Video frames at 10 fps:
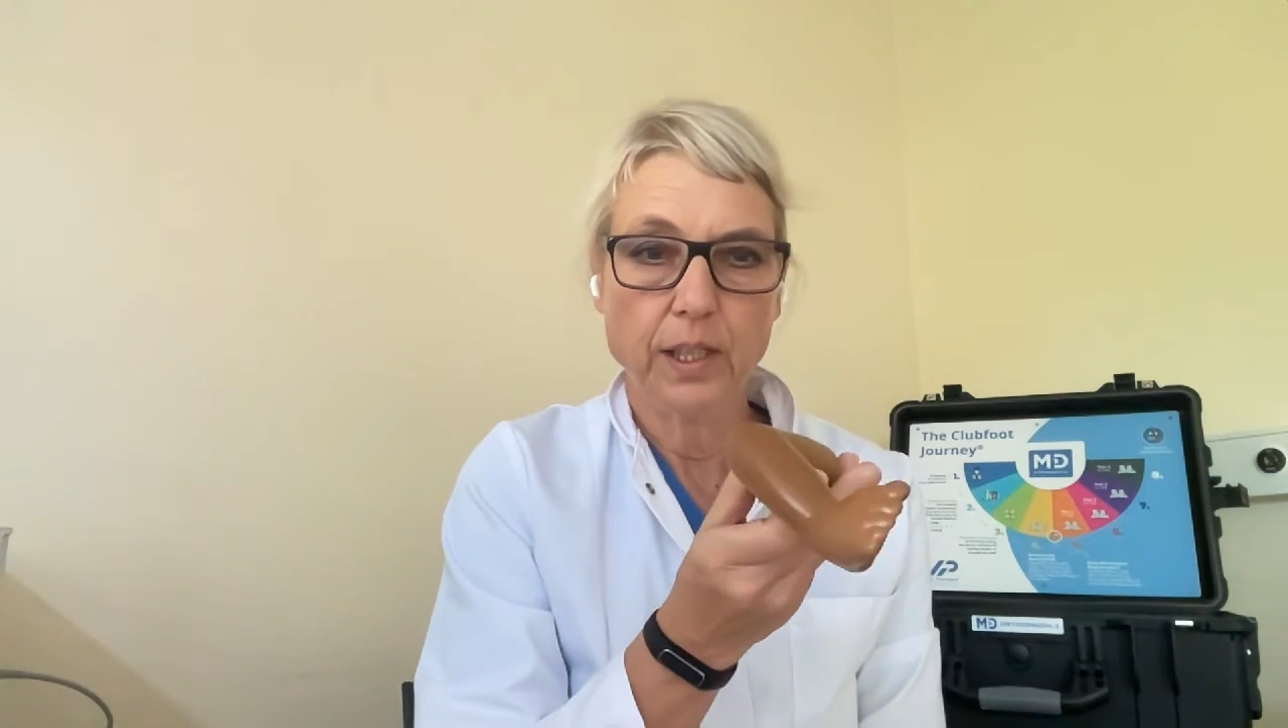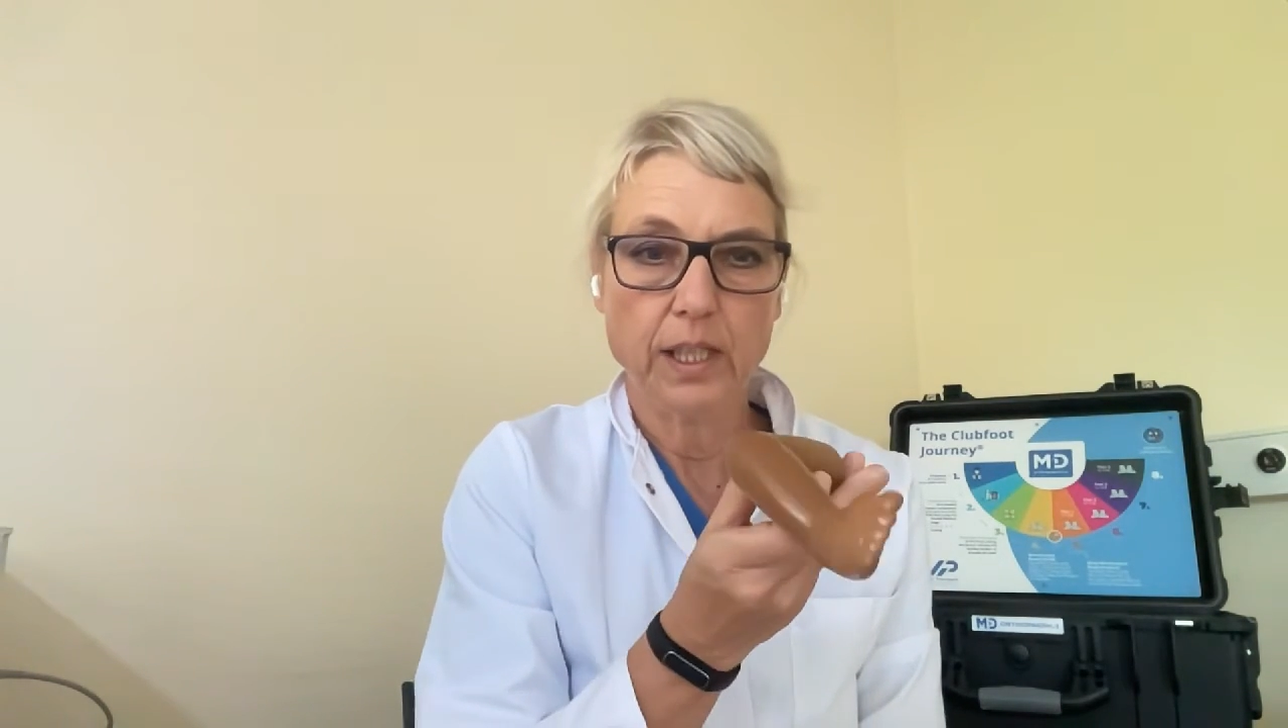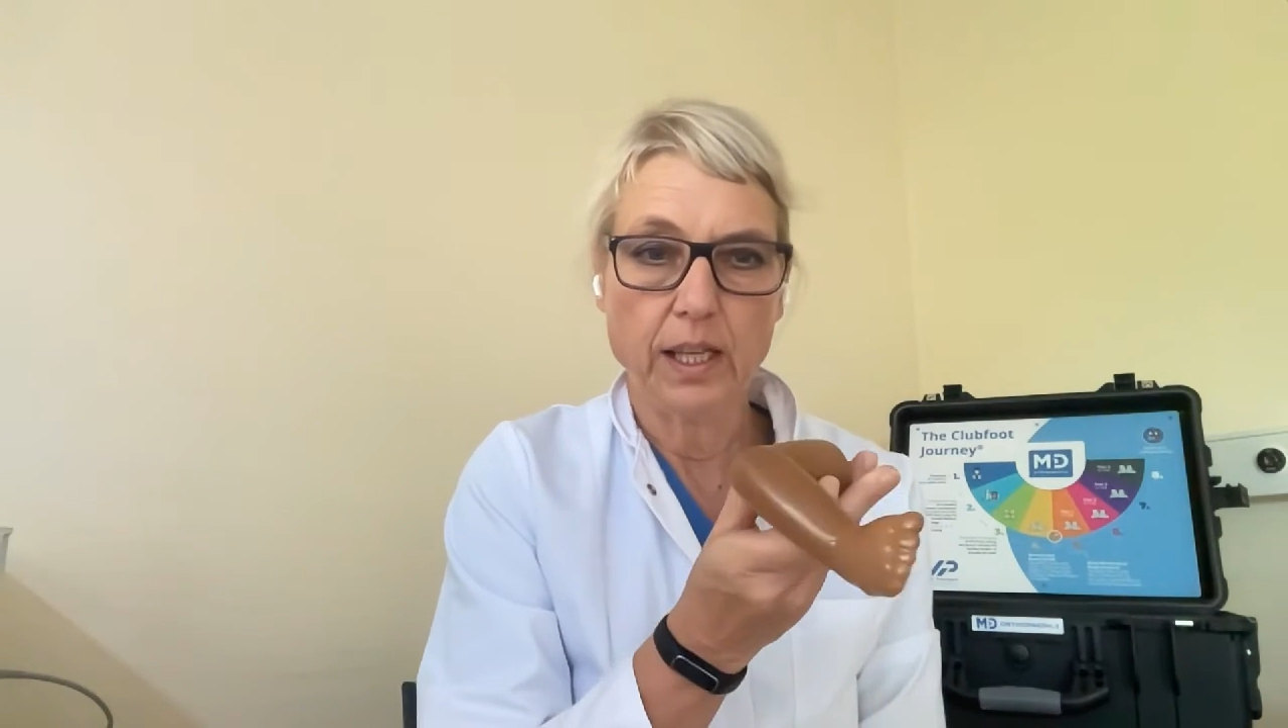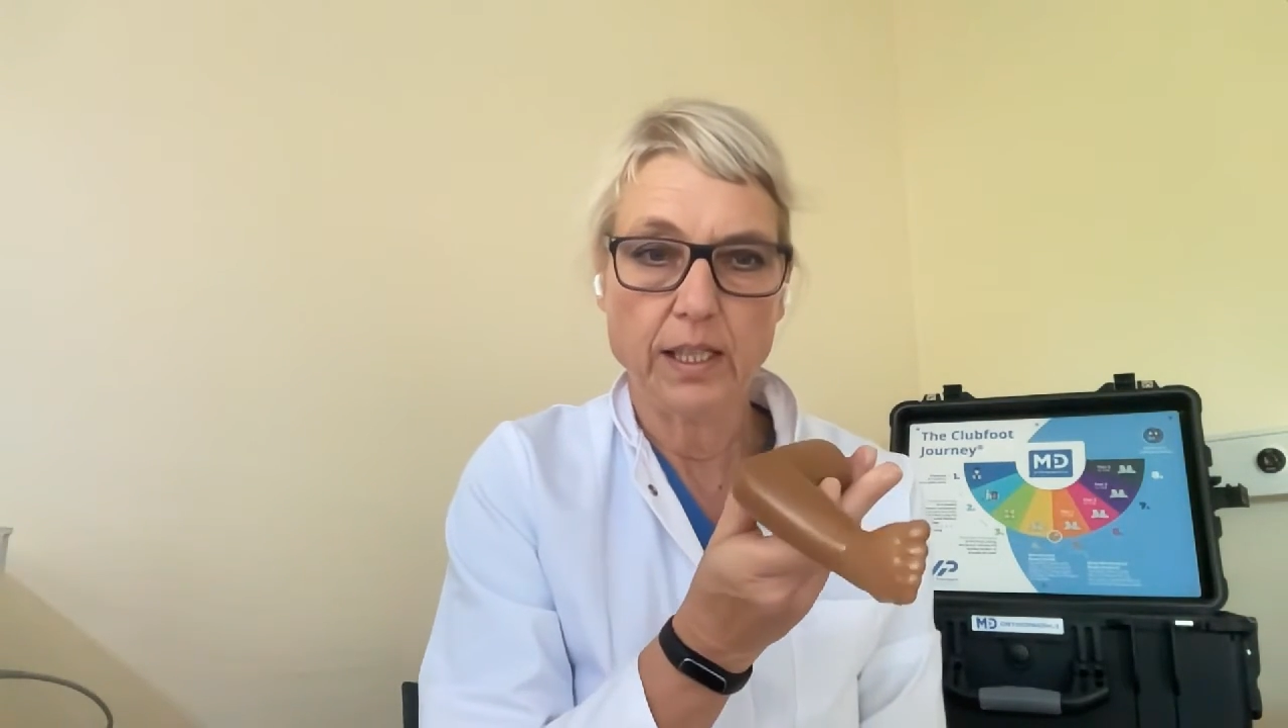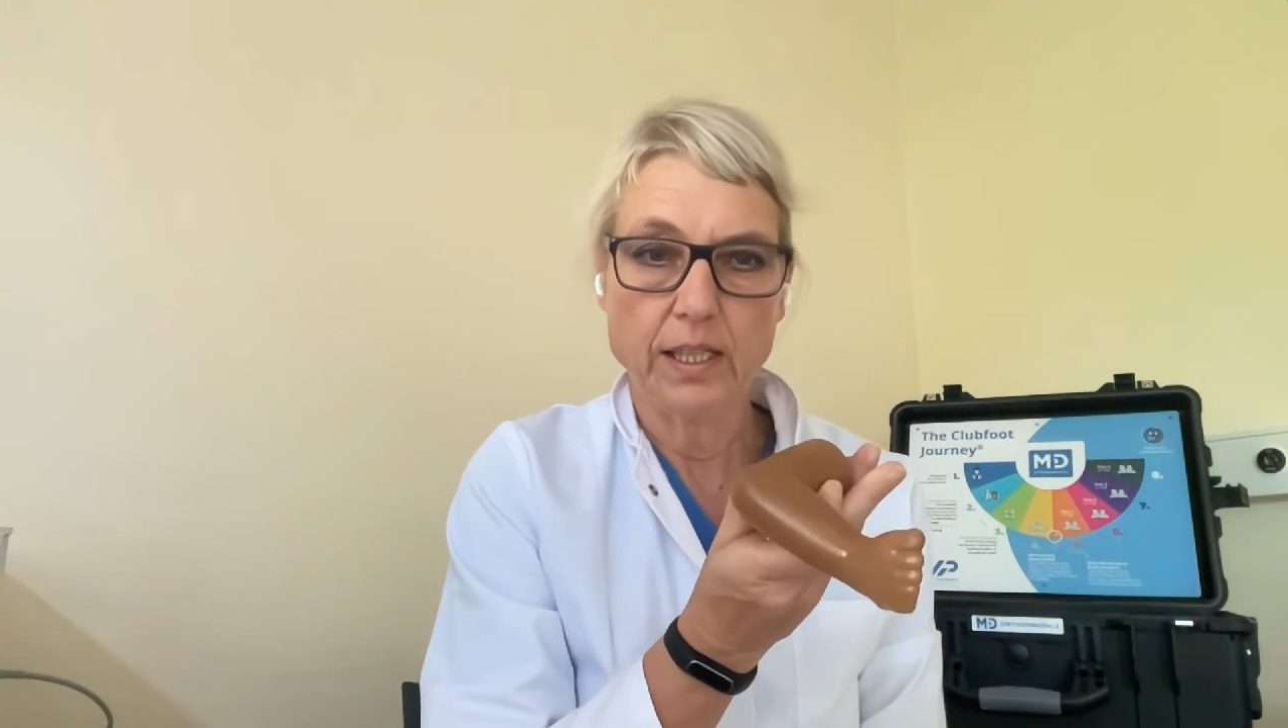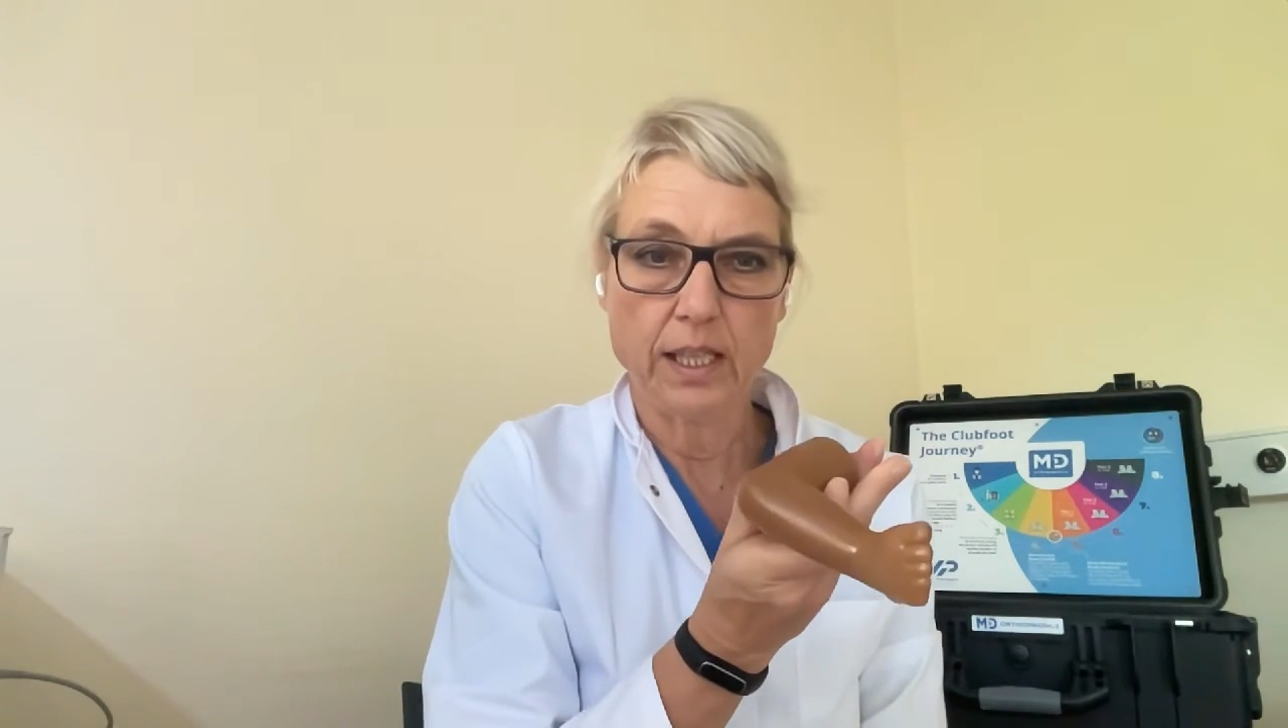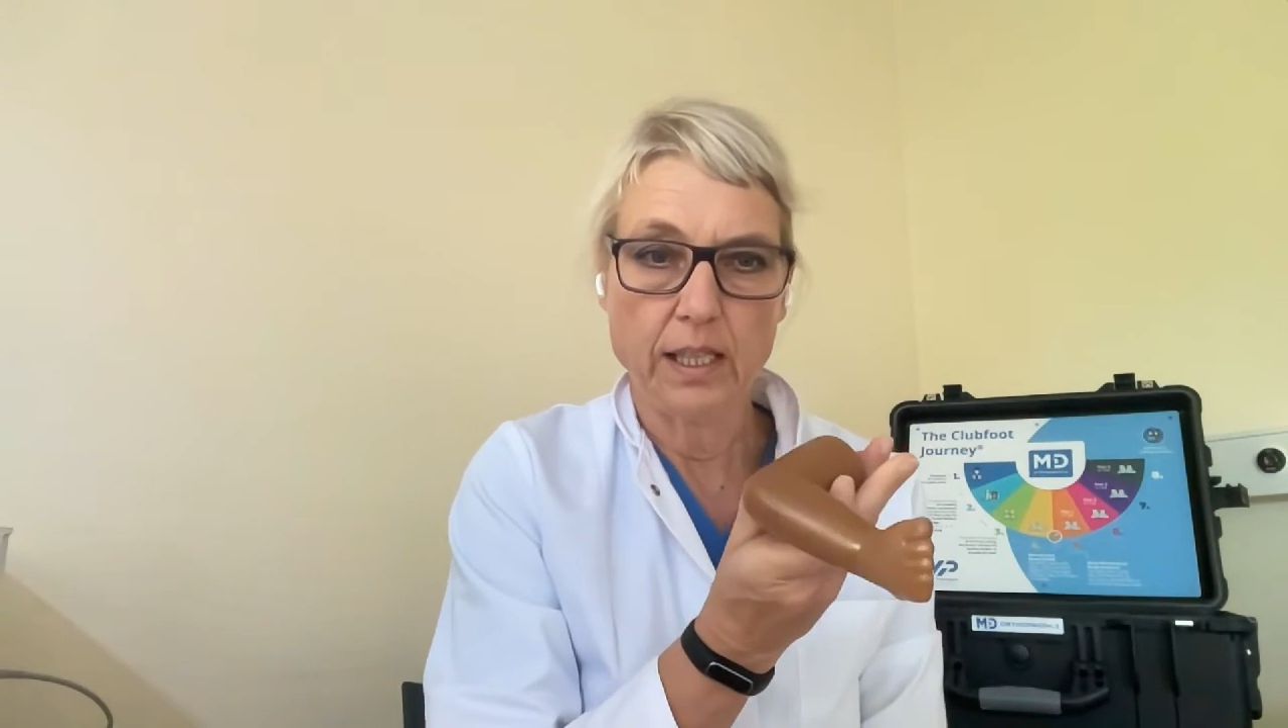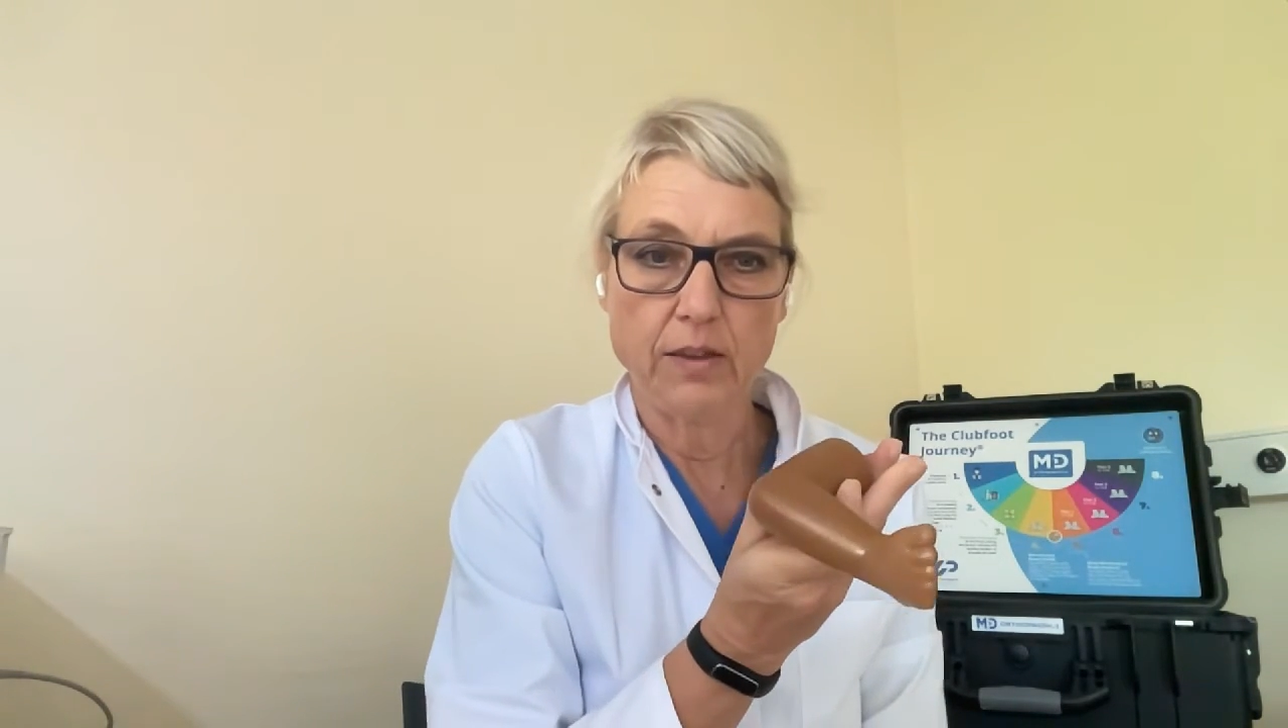in this